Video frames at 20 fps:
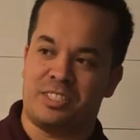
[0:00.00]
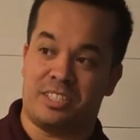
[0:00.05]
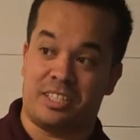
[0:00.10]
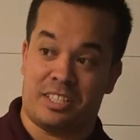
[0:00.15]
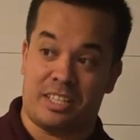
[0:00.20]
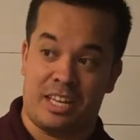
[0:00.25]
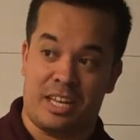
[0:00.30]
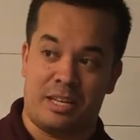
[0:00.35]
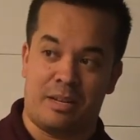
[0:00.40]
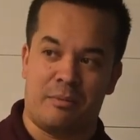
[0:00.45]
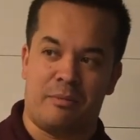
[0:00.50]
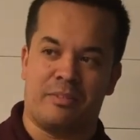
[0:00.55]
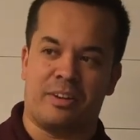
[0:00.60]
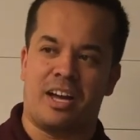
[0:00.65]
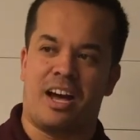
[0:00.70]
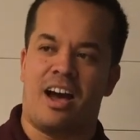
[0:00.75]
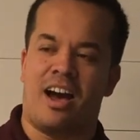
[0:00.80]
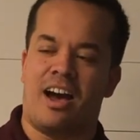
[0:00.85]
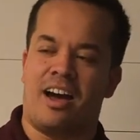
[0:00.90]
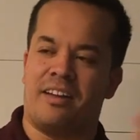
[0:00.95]
the kingdom of
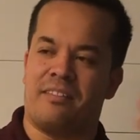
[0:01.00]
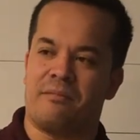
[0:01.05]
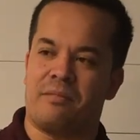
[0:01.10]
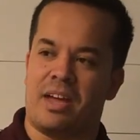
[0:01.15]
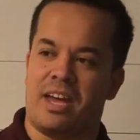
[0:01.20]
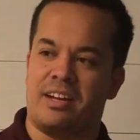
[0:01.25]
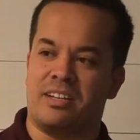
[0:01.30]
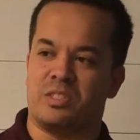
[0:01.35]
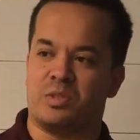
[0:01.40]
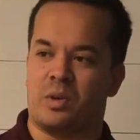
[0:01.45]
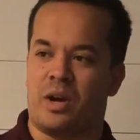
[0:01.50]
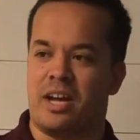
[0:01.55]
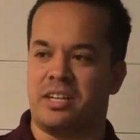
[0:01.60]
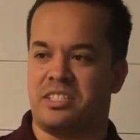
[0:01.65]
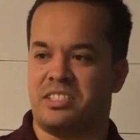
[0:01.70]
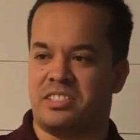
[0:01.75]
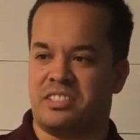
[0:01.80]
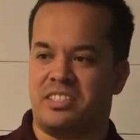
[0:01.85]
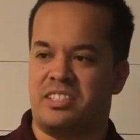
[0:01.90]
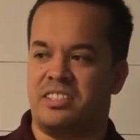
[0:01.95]
God and his
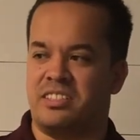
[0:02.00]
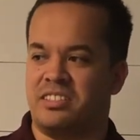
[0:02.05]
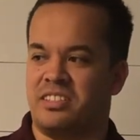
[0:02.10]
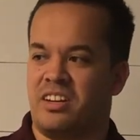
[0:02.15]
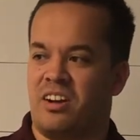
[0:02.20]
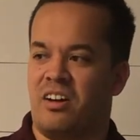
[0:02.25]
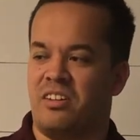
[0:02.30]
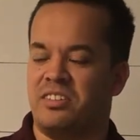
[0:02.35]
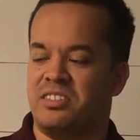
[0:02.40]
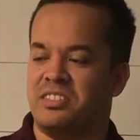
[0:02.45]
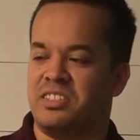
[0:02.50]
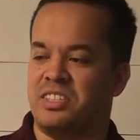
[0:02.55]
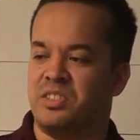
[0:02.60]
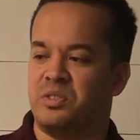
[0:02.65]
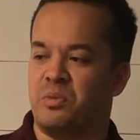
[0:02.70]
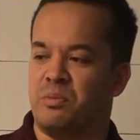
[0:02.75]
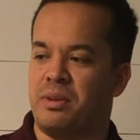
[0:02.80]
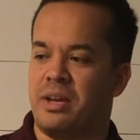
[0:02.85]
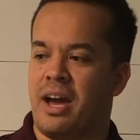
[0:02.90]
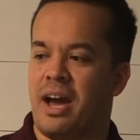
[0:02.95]
righteousness, and all these things will
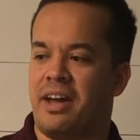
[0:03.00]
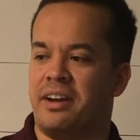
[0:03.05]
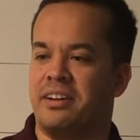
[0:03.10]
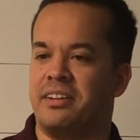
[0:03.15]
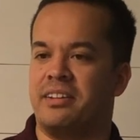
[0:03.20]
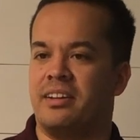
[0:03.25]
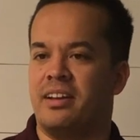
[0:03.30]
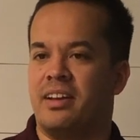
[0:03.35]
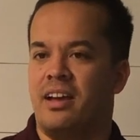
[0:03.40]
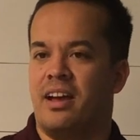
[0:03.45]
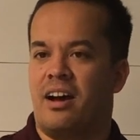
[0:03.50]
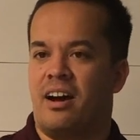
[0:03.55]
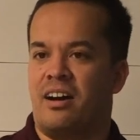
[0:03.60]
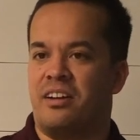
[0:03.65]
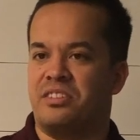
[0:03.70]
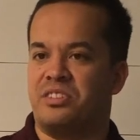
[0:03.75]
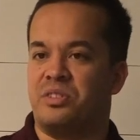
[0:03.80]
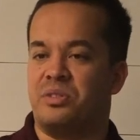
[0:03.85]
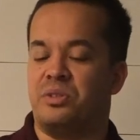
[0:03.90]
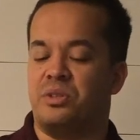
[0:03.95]
be added
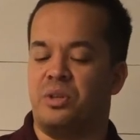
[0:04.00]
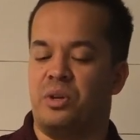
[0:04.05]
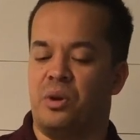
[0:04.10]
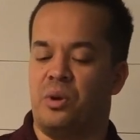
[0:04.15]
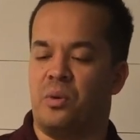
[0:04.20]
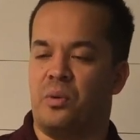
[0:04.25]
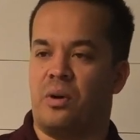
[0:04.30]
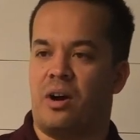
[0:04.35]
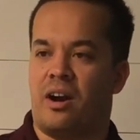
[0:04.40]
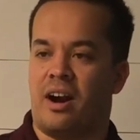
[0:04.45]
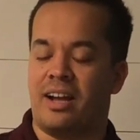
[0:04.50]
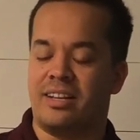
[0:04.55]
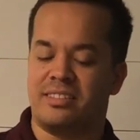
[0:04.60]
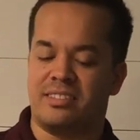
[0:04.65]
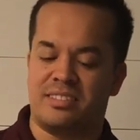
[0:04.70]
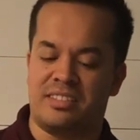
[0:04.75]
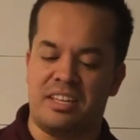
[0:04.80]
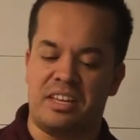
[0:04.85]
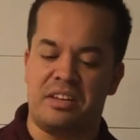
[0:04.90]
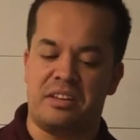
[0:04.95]
unto you. All right,
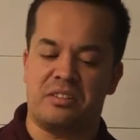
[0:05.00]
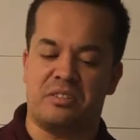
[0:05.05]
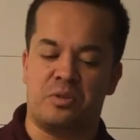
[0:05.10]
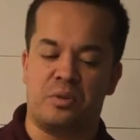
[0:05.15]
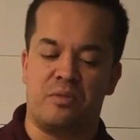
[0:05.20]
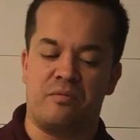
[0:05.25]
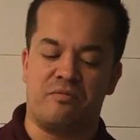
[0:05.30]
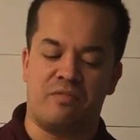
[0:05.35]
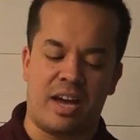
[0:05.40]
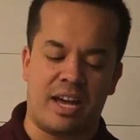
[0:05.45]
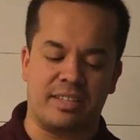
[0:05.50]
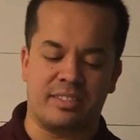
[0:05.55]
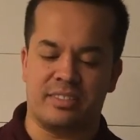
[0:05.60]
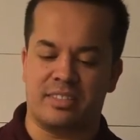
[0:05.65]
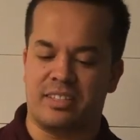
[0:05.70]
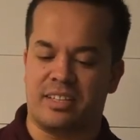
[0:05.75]
seek to invest in